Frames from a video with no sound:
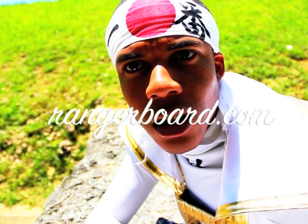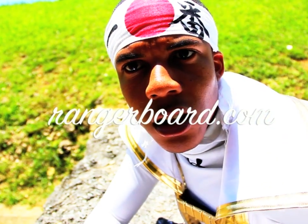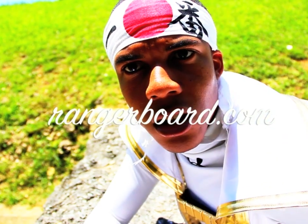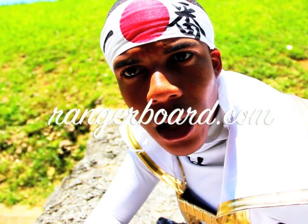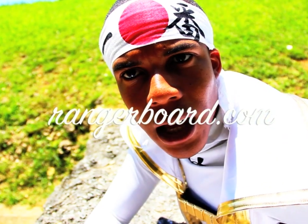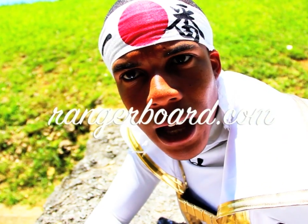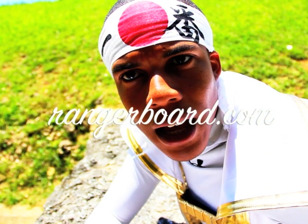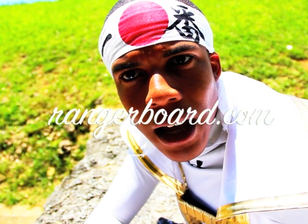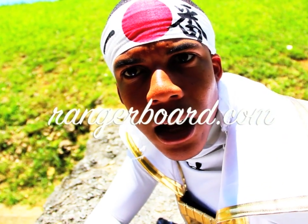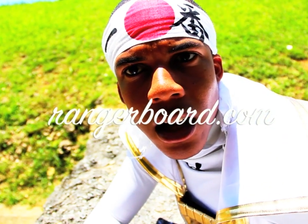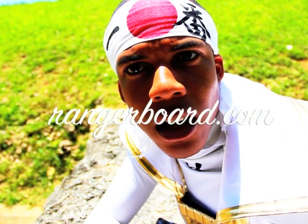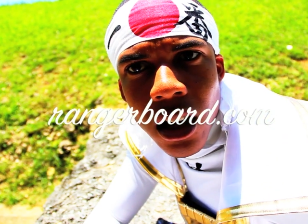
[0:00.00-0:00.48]

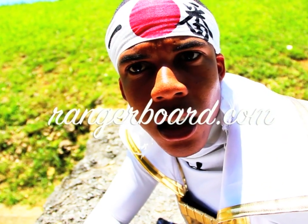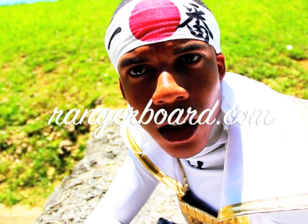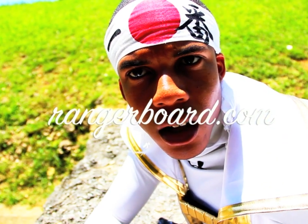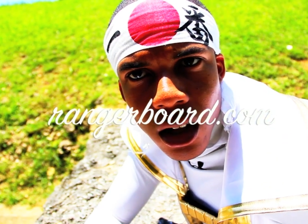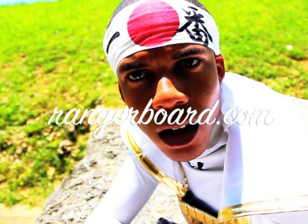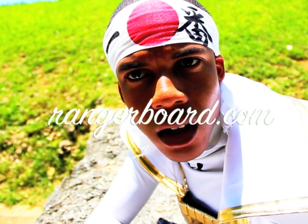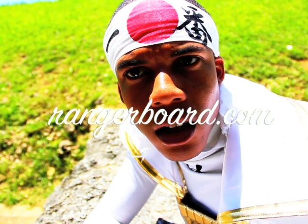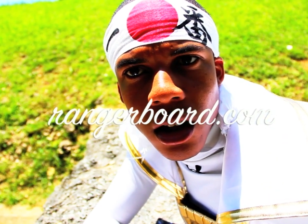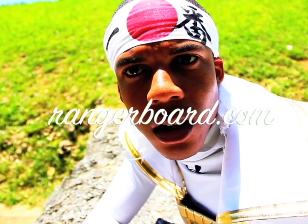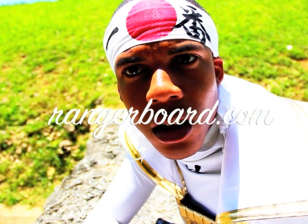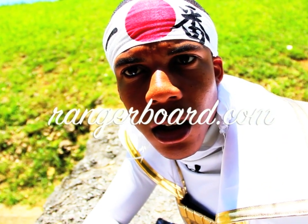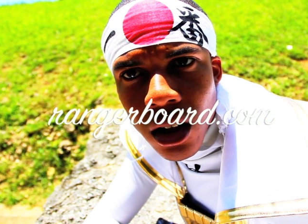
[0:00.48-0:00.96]
Yeah,
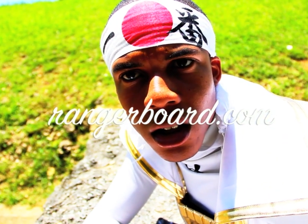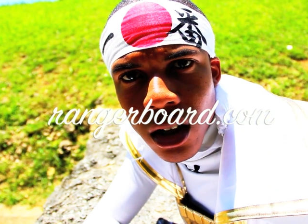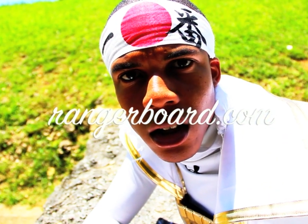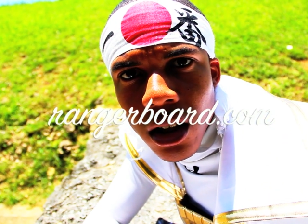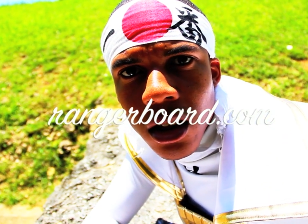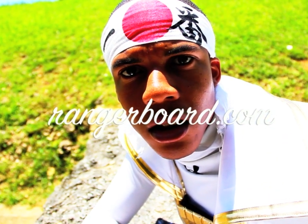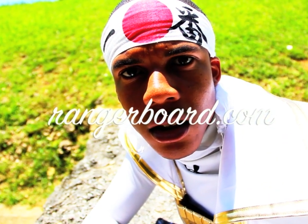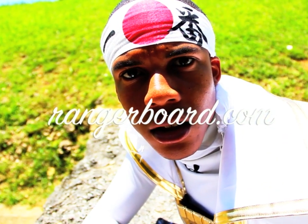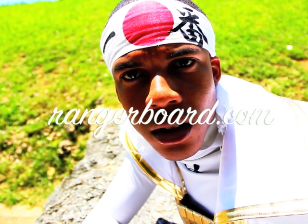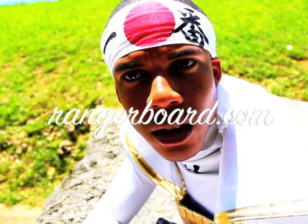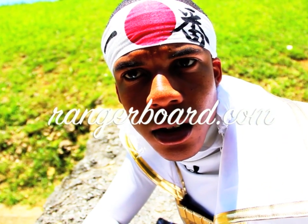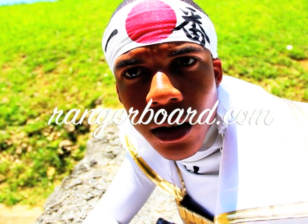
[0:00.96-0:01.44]

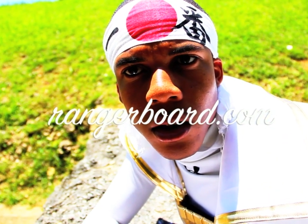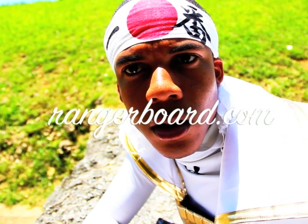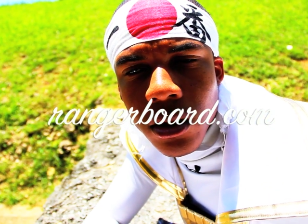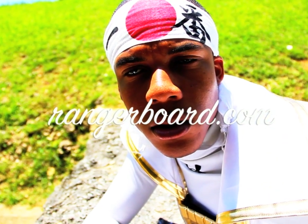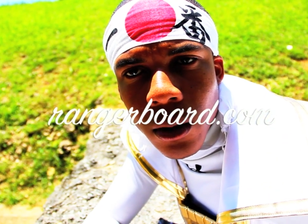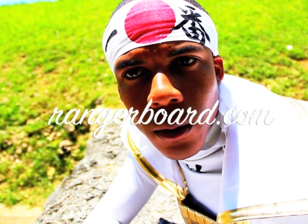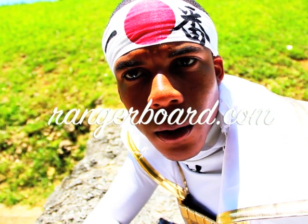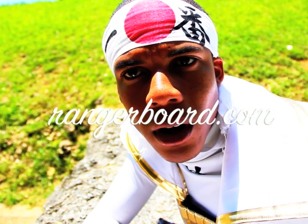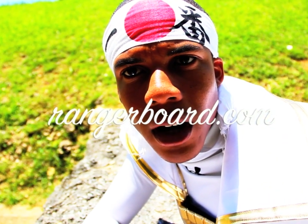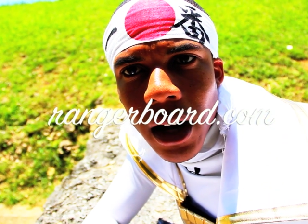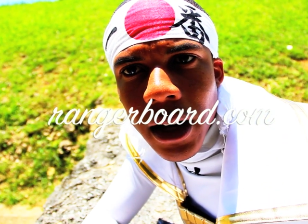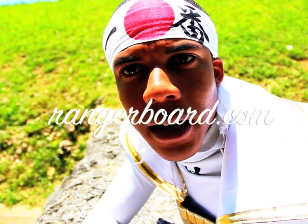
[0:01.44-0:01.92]
those
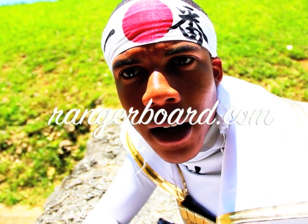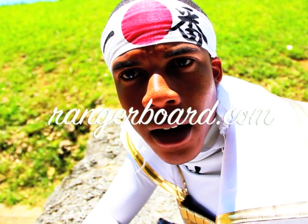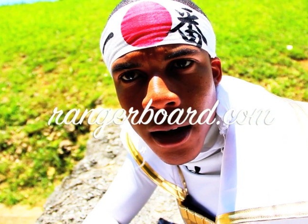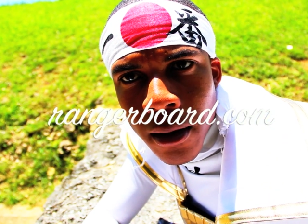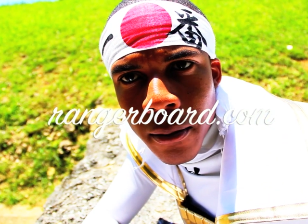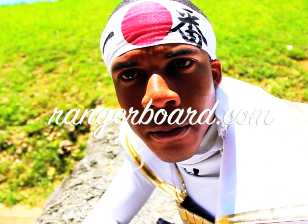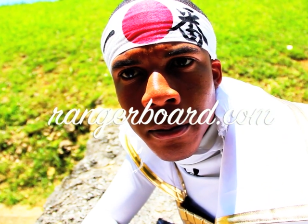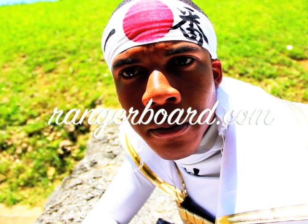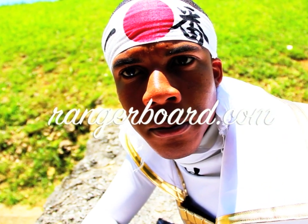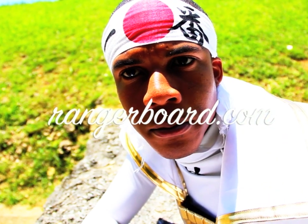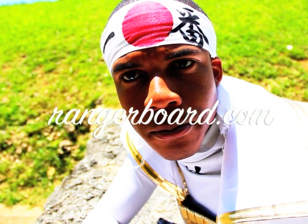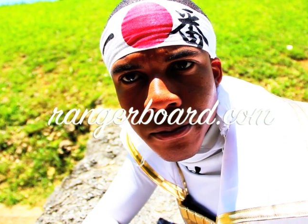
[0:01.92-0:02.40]
are where I get
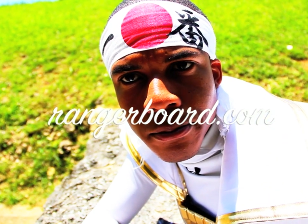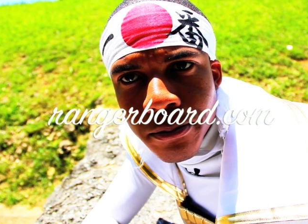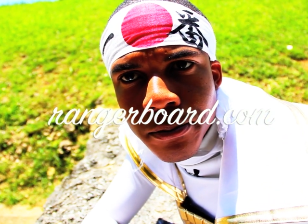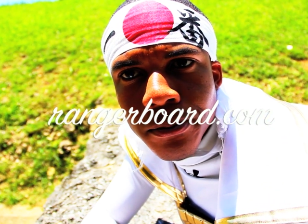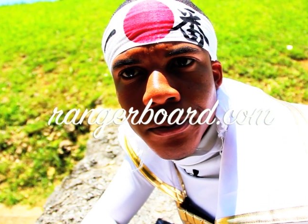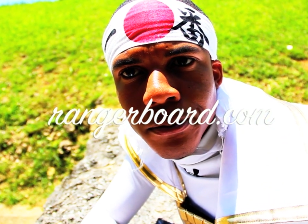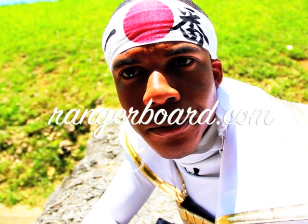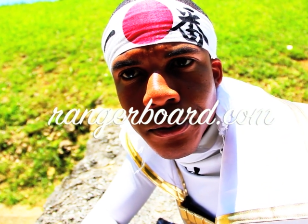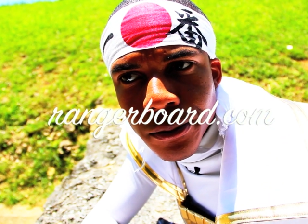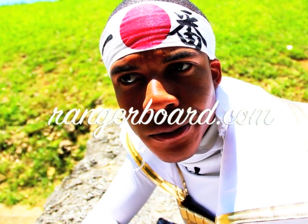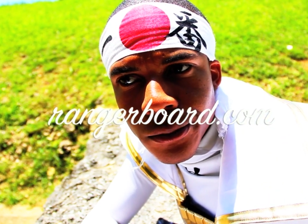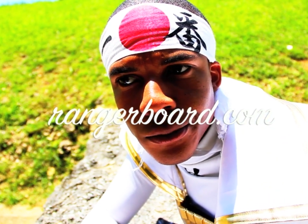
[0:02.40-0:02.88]
them.
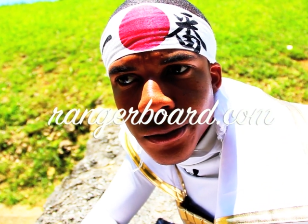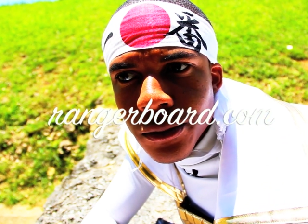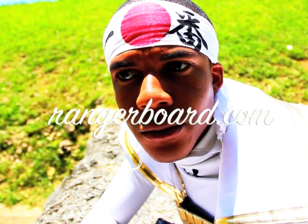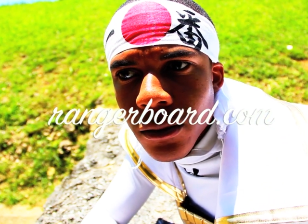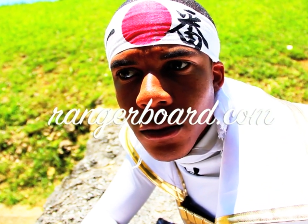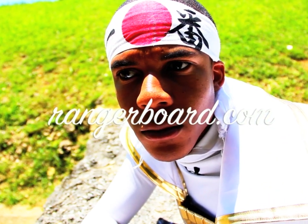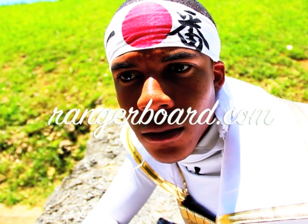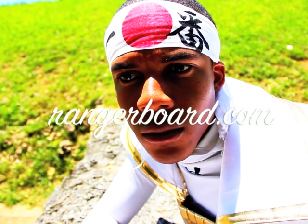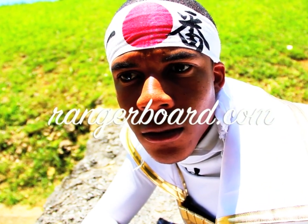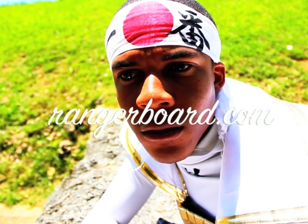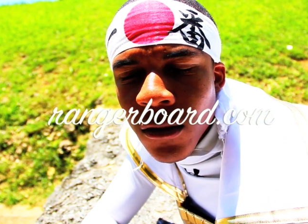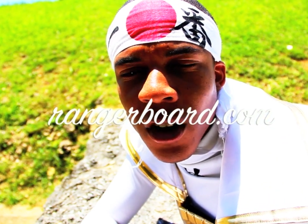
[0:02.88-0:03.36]

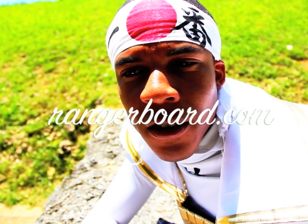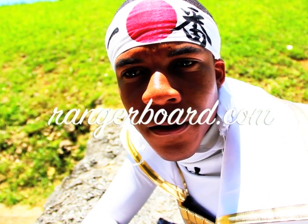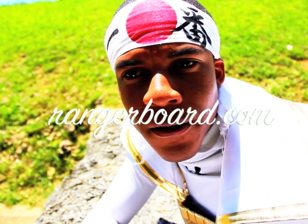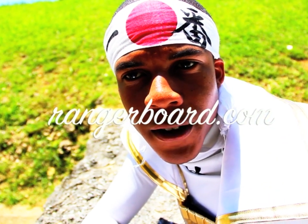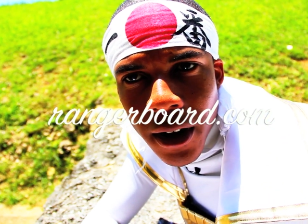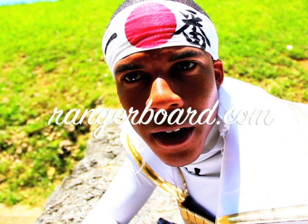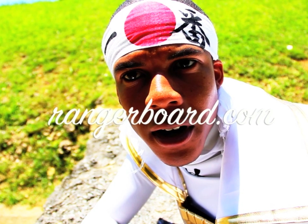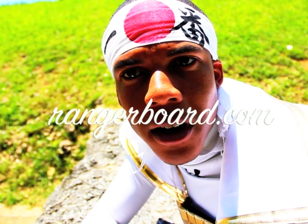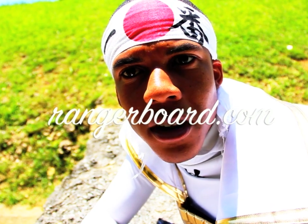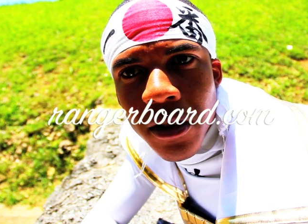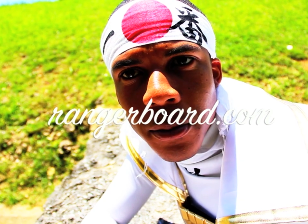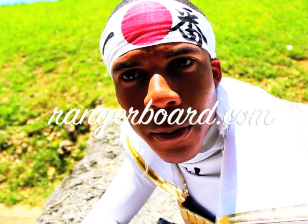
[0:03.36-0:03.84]
They're
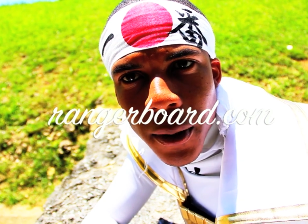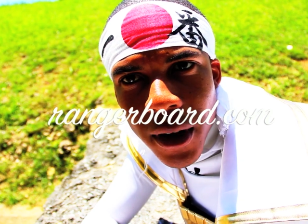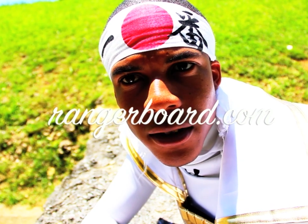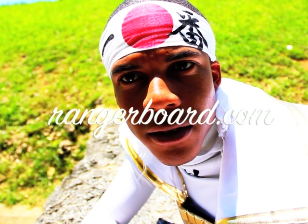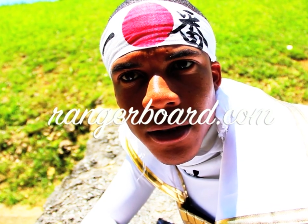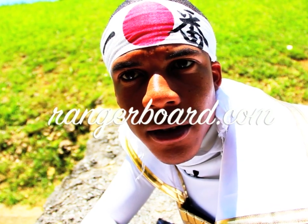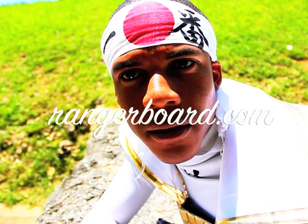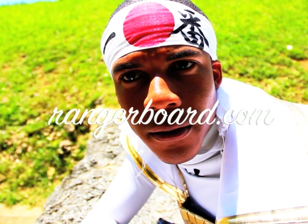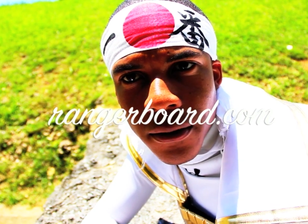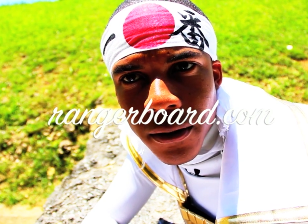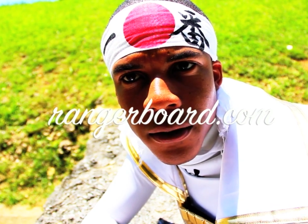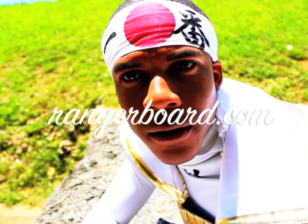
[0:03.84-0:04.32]
very
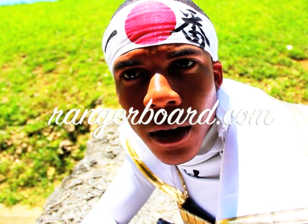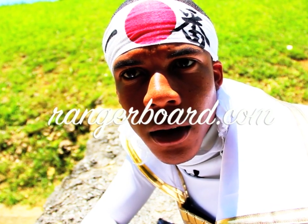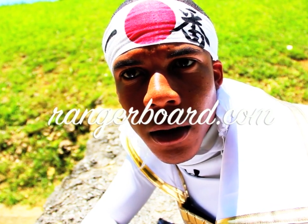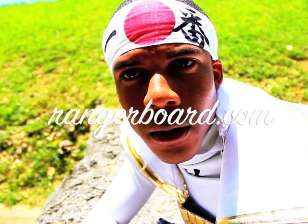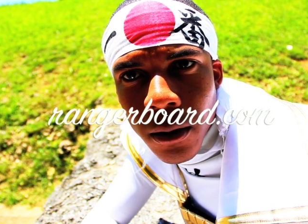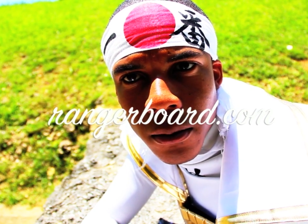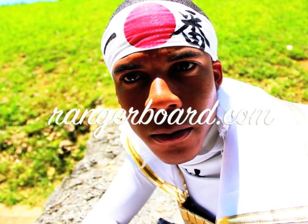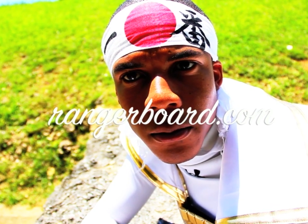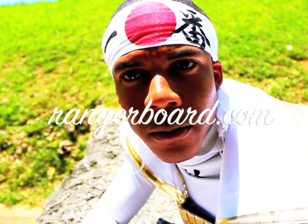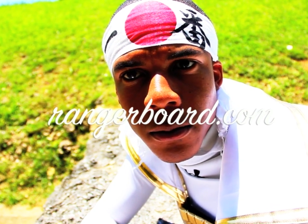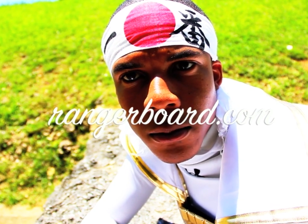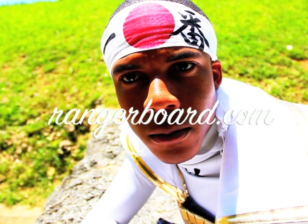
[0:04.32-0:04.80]
expensive, so.